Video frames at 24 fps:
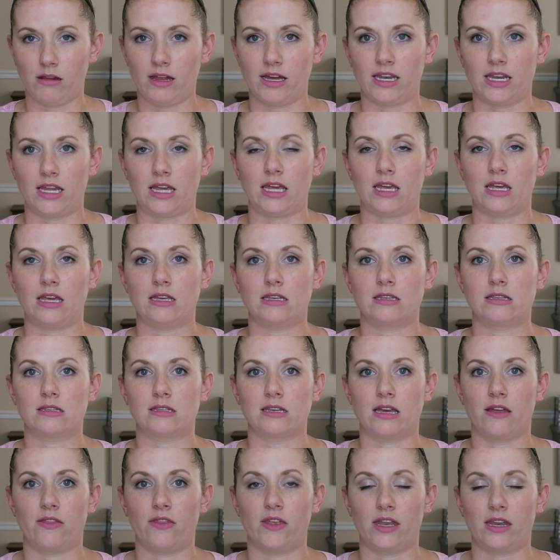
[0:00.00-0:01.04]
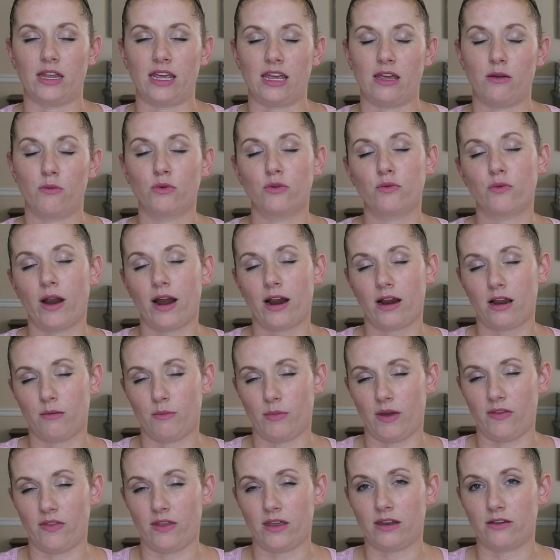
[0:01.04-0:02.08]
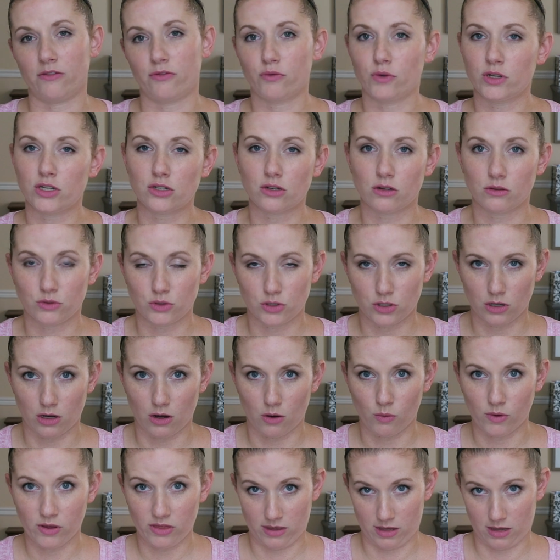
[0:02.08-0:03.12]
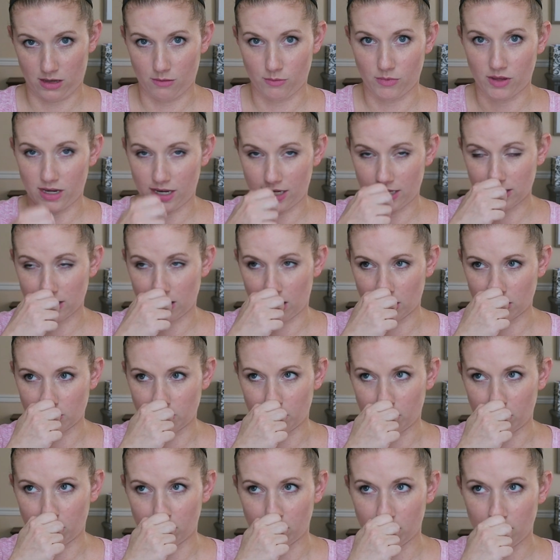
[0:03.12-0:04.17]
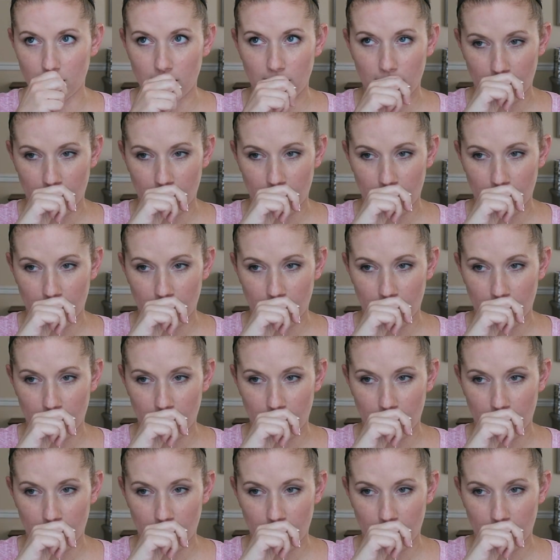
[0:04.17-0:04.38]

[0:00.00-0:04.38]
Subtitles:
and he said that he would recommend that if we chose to go with him in his hospital,